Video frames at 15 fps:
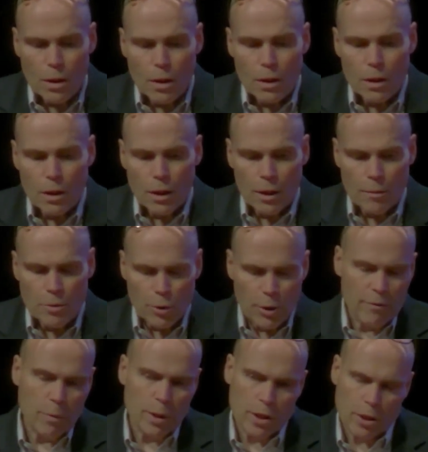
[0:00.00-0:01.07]
So we have
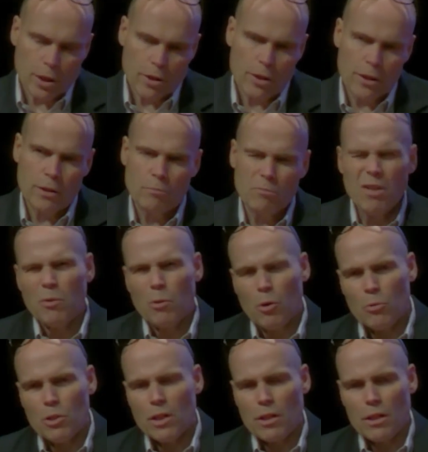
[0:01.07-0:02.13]
about 100,
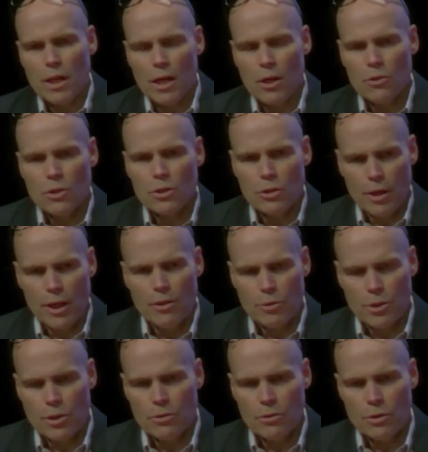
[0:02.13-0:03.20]
almost 1,000 graduate
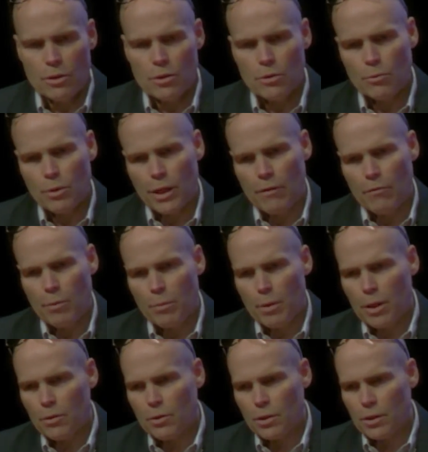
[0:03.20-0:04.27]
students. We have
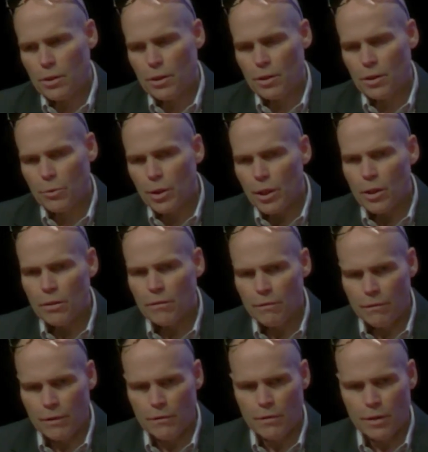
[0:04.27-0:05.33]
about
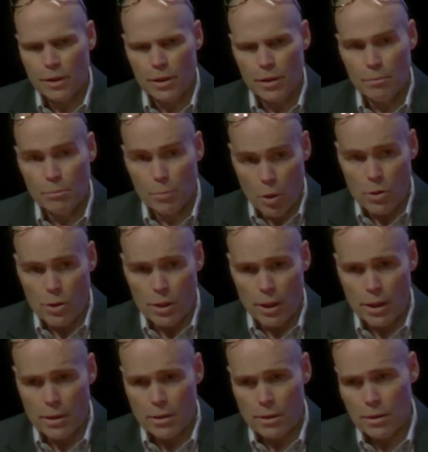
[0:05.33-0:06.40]
350
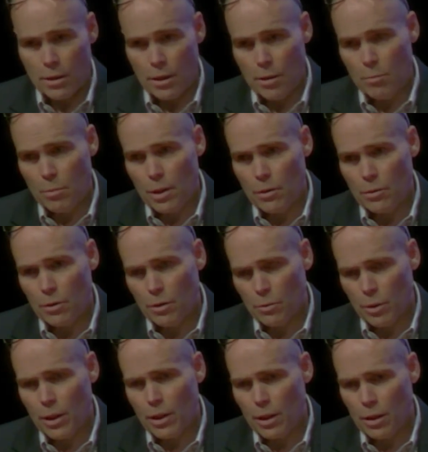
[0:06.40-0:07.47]
postdocs and about
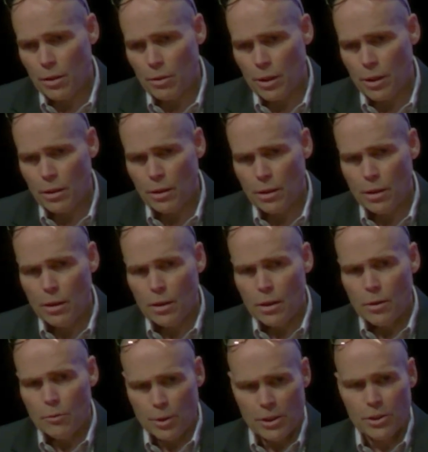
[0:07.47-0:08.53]
300
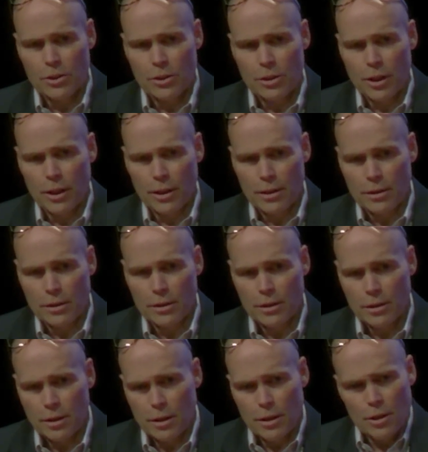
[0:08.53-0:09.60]
research scientists.
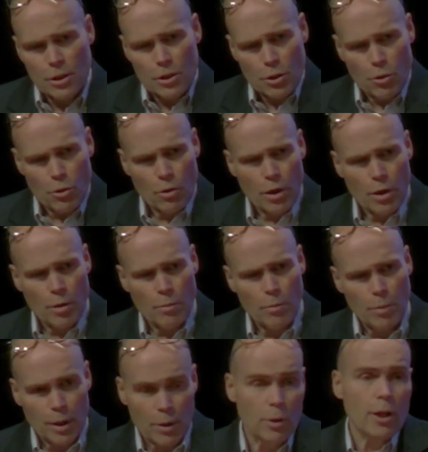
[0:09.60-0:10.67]
So
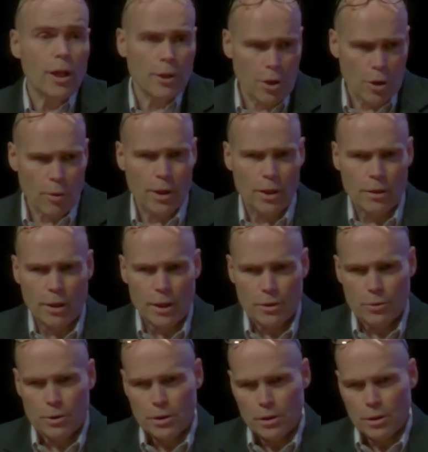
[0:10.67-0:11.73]
and no
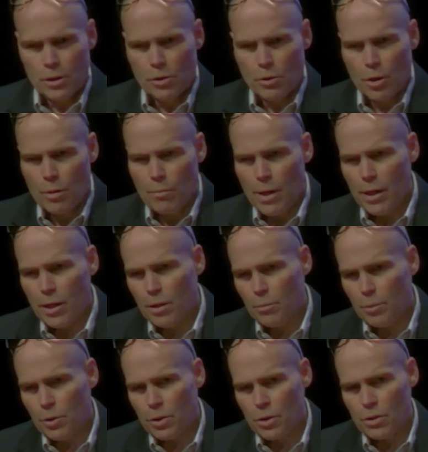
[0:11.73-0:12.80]
undergraduates. And so our makeup
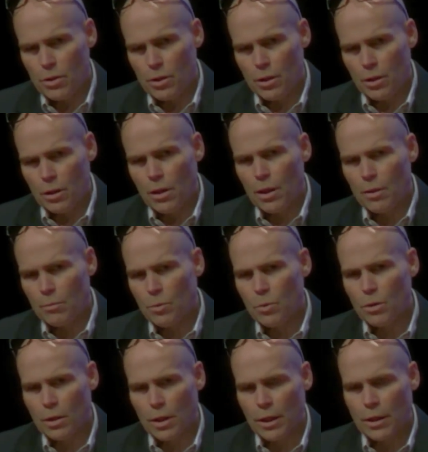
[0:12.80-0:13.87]
looks a lot more
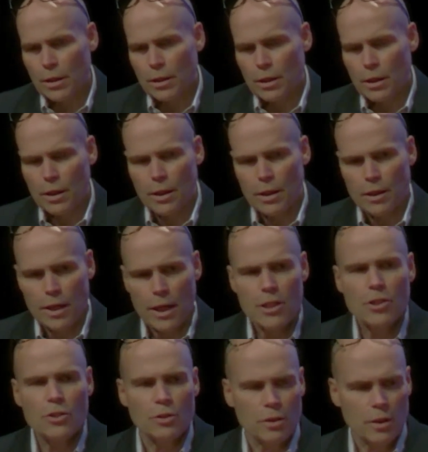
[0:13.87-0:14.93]
like a
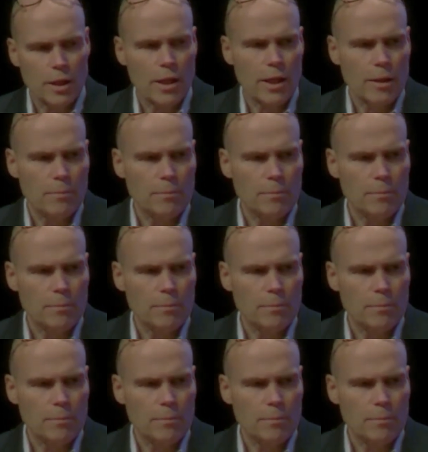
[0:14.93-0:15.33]
national lab